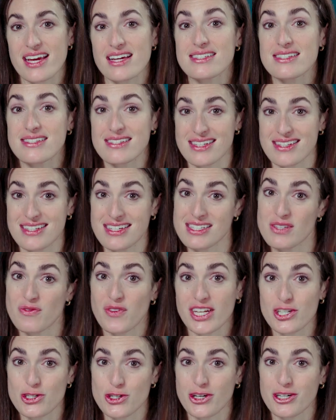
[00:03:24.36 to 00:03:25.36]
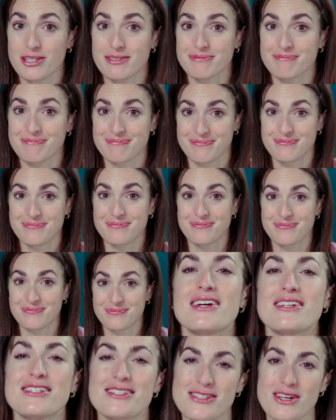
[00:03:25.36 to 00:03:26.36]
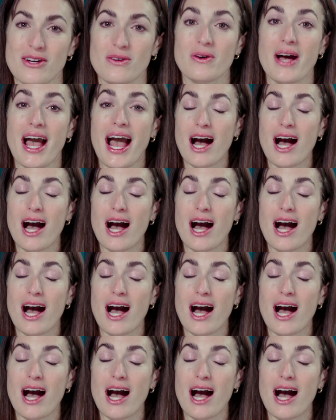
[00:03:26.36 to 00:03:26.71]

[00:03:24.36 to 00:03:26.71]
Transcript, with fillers: thanks to this feature. So,